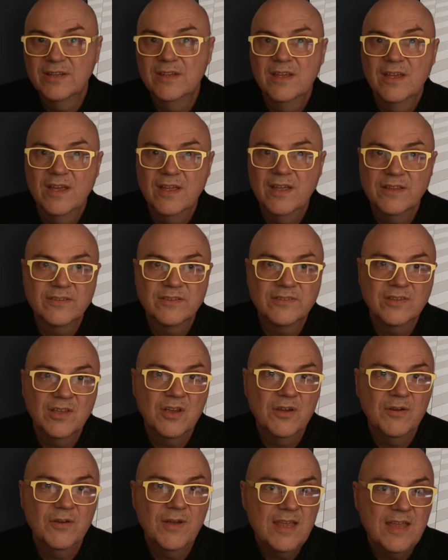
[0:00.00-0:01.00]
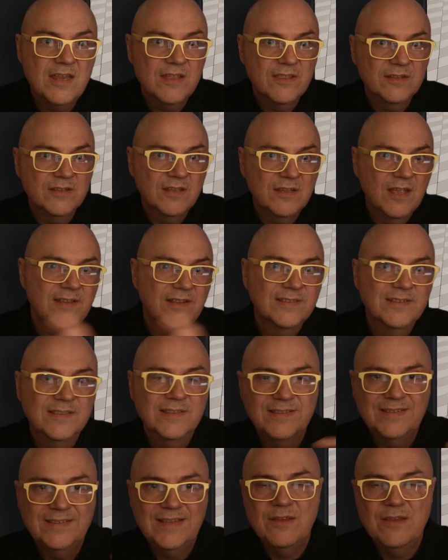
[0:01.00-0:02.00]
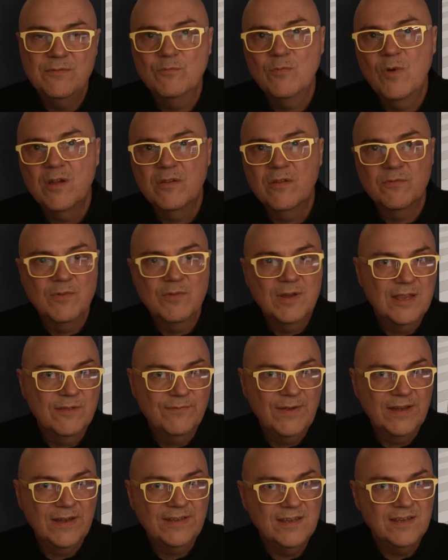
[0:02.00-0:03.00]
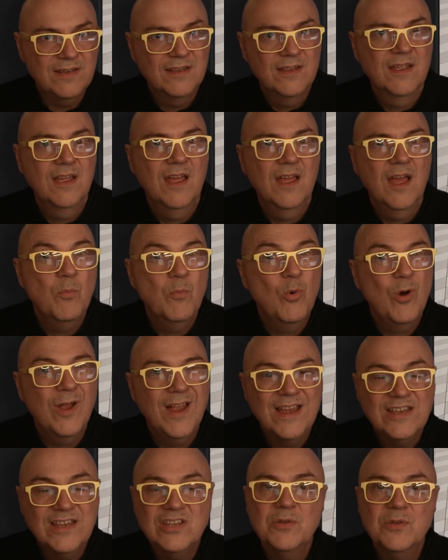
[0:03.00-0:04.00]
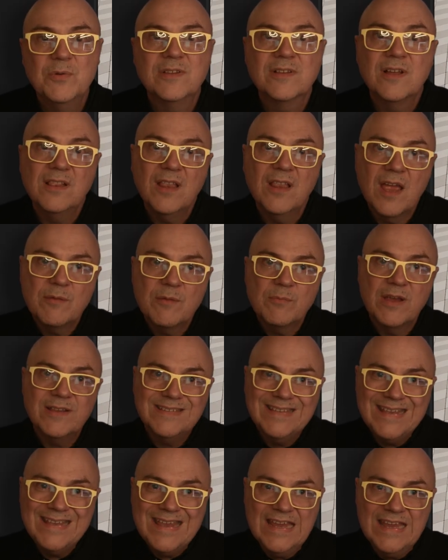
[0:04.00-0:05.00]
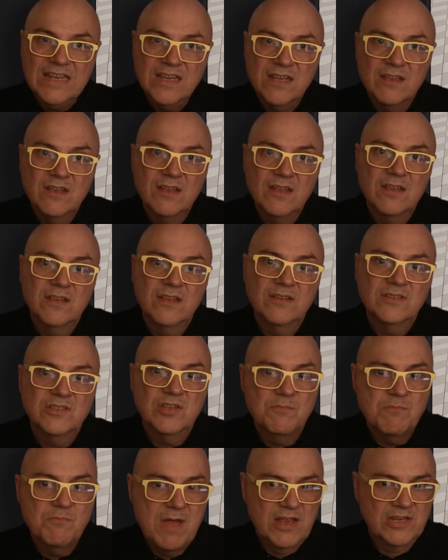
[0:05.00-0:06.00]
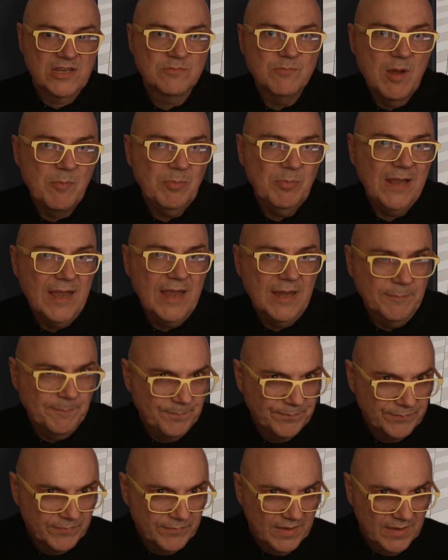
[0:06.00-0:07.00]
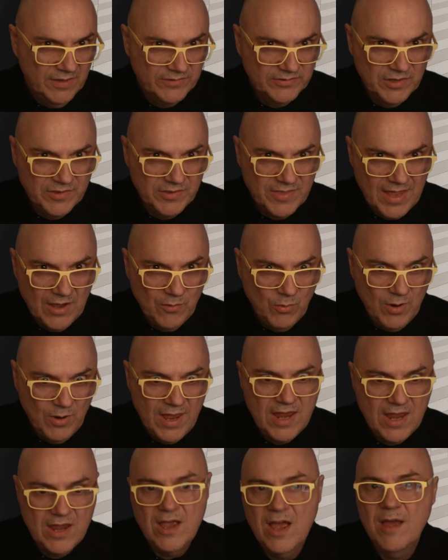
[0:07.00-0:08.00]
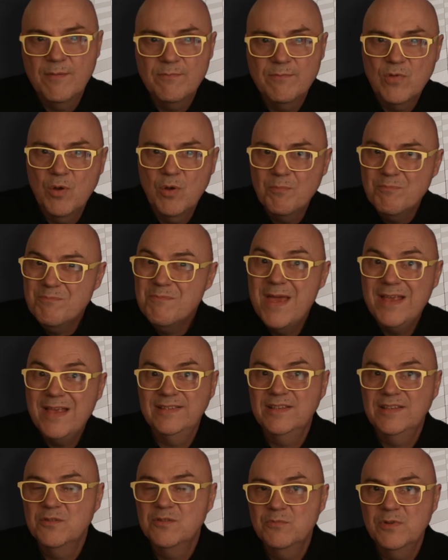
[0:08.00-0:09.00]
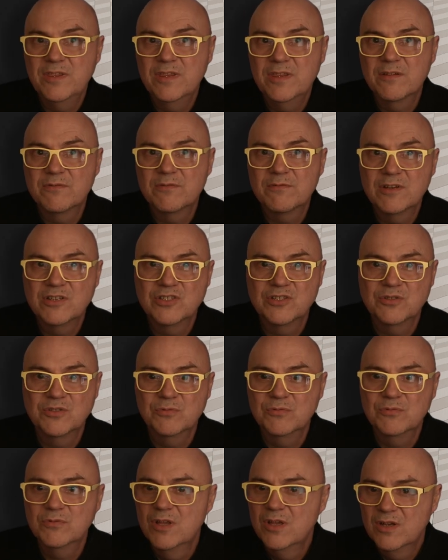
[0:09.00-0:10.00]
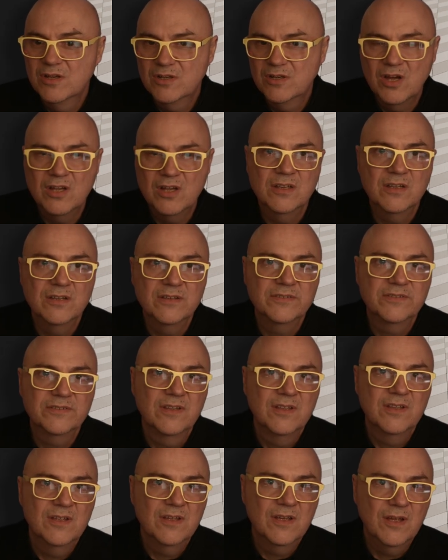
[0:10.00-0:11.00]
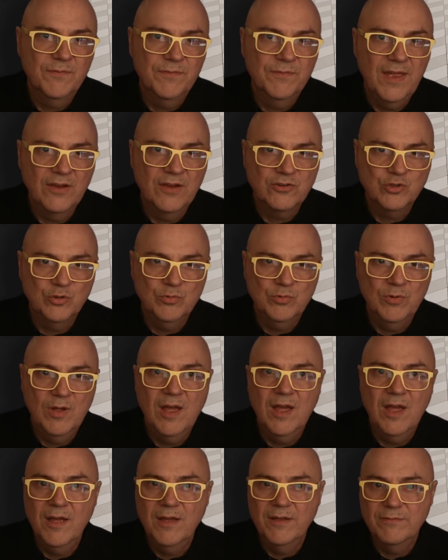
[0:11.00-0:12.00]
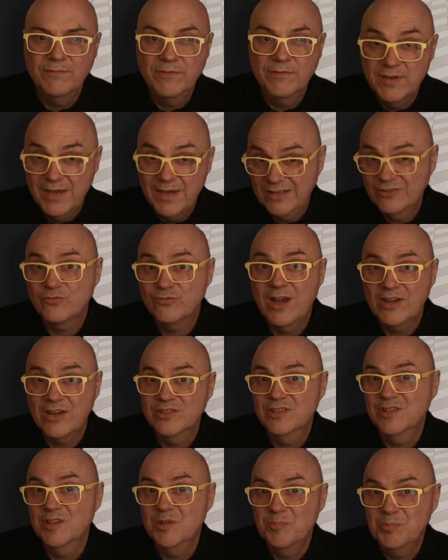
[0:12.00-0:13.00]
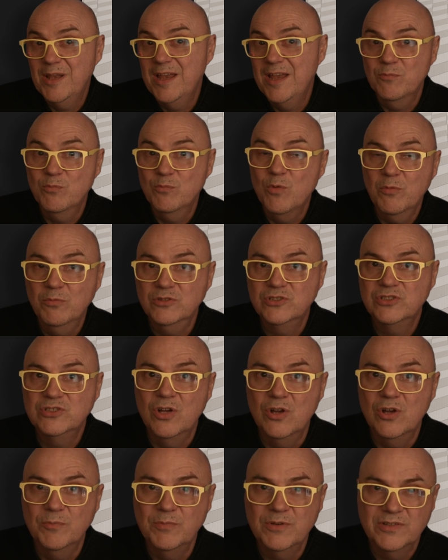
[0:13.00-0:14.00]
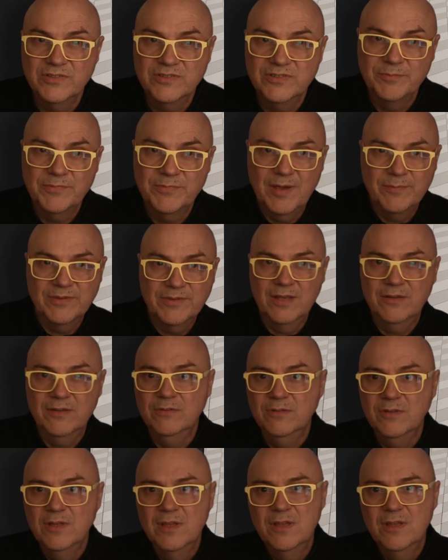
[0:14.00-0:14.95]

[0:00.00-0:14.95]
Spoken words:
and so any of the lights in the scene won't really affect it. And what I do is I light my scene to match my plate. So that way I'm not messing with the original colors of the actual the extraction of the plate and what was shot, because sometimes it'll